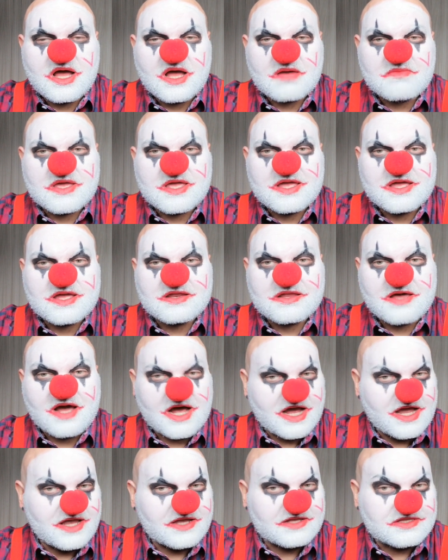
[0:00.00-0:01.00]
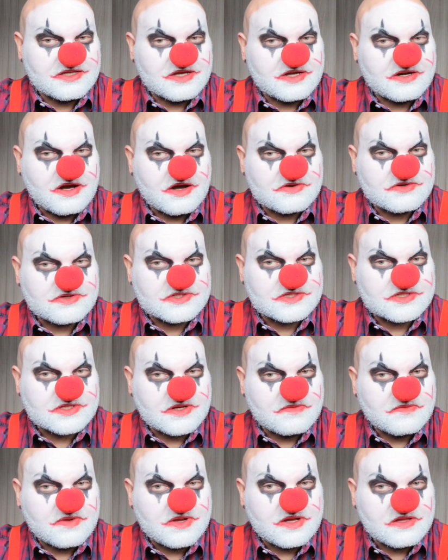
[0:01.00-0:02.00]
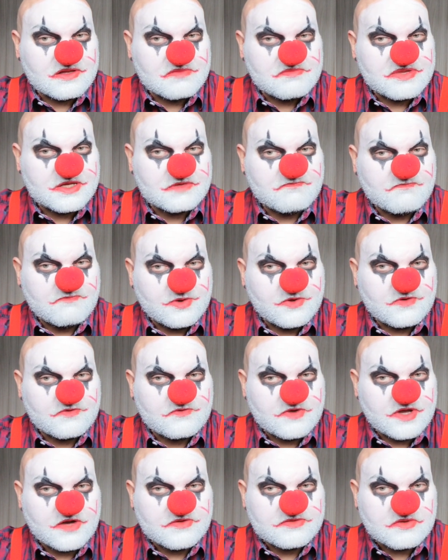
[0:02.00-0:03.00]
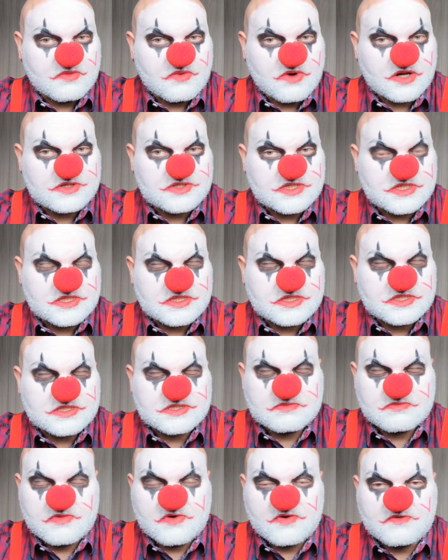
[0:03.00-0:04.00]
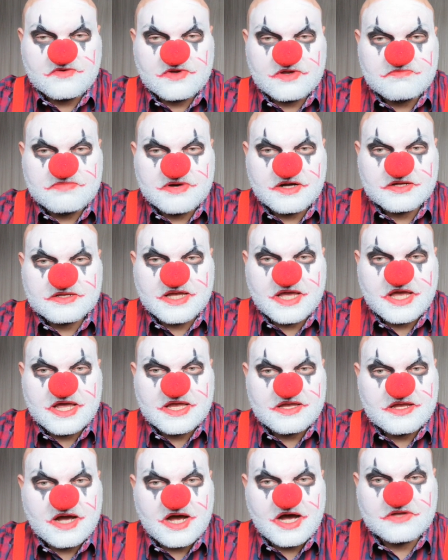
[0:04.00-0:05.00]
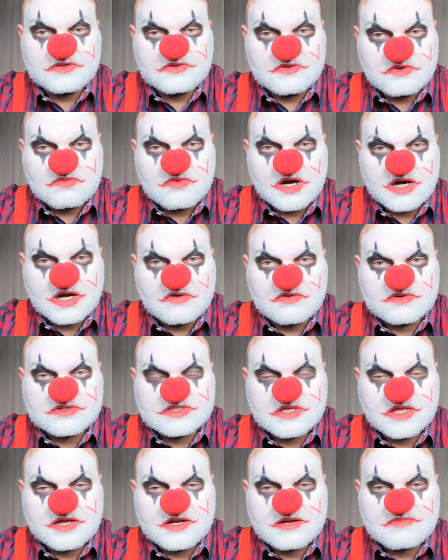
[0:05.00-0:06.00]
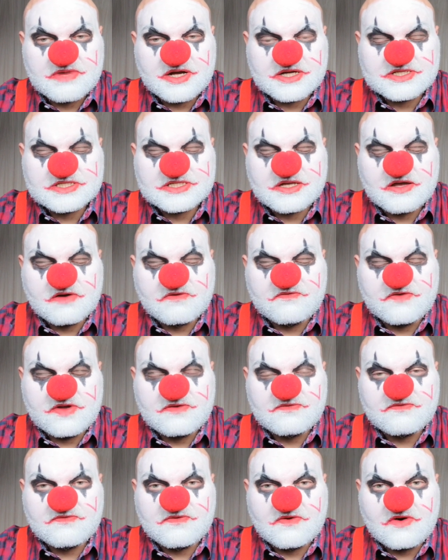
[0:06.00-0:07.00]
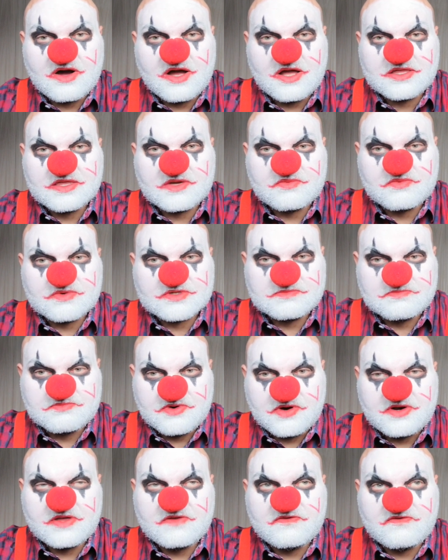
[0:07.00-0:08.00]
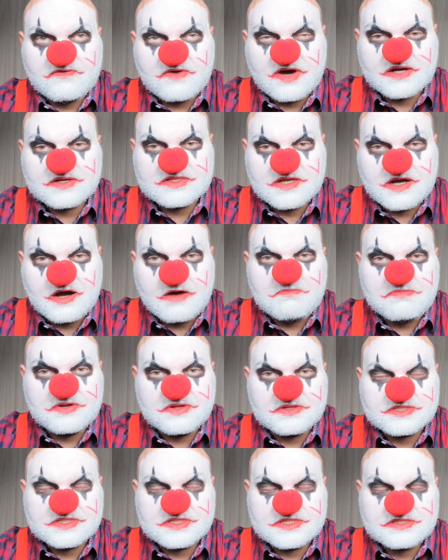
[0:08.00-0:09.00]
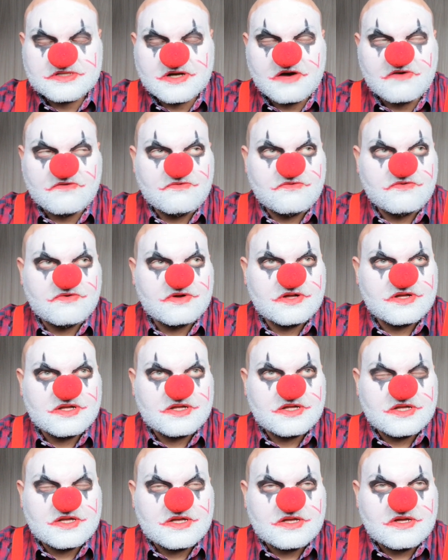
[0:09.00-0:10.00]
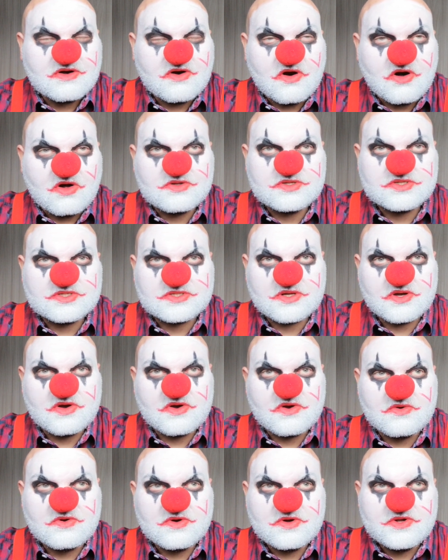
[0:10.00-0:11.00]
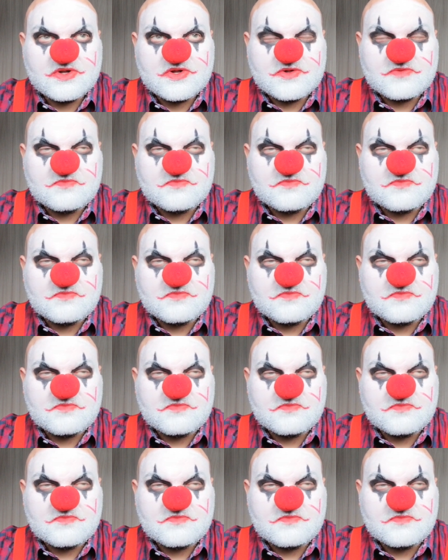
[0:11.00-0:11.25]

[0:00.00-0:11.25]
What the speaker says: I mean, I did honestly feel a bit filthy after watching this movie, but hey, I knew what I was letting myself in for and it was pretty fucked up and stuff. Also,